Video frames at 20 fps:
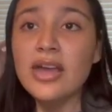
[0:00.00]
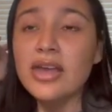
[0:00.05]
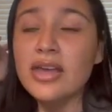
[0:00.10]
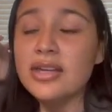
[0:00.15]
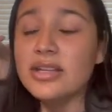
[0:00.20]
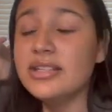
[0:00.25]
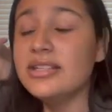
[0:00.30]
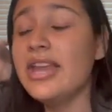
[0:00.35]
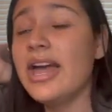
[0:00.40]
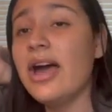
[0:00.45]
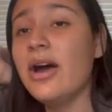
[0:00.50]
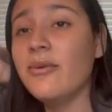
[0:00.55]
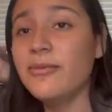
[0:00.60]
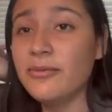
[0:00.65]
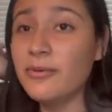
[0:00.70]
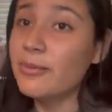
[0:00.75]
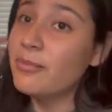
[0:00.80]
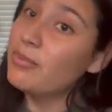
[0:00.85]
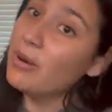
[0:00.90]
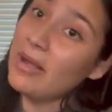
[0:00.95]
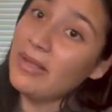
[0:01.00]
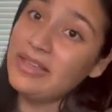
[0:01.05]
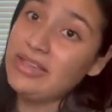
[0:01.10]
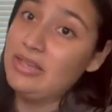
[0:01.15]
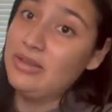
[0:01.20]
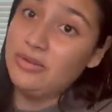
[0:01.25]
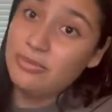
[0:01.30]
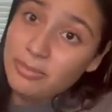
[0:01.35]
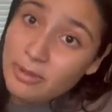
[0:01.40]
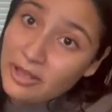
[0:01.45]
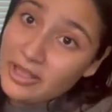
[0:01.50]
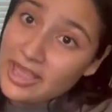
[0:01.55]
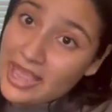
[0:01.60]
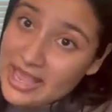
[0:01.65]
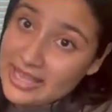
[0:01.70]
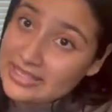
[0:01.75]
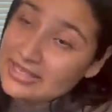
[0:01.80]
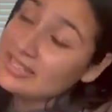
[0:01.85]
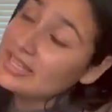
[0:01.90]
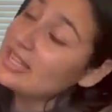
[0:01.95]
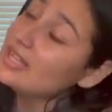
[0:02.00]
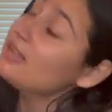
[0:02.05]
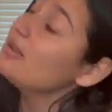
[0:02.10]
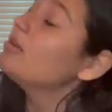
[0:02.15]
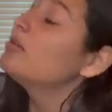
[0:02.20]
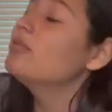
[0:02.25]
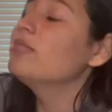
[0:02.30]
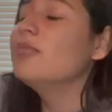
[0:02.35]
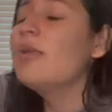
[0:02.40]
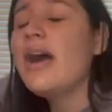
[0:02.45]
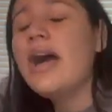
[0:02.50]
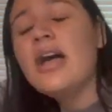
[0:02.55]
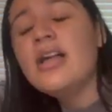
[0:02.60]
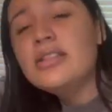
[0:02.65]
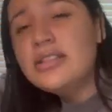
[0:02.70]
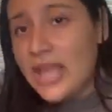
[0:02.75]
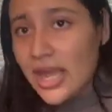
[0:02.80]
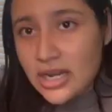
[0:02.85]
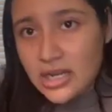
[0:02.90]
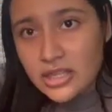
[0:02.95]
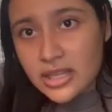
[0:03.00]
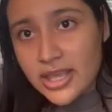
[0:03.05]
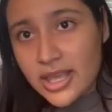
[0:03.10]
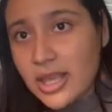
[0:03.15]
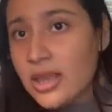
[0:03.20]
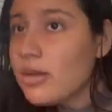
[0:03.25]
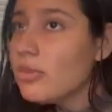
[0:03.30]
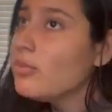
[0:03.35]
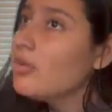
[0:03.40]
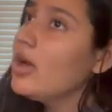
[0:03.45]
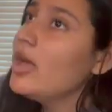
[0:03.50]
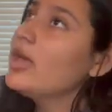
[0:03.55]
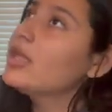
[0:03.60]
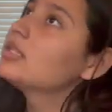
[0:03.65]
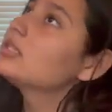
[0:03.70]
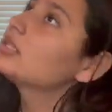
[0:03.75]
Now, you're probably asking, well, Natalie, what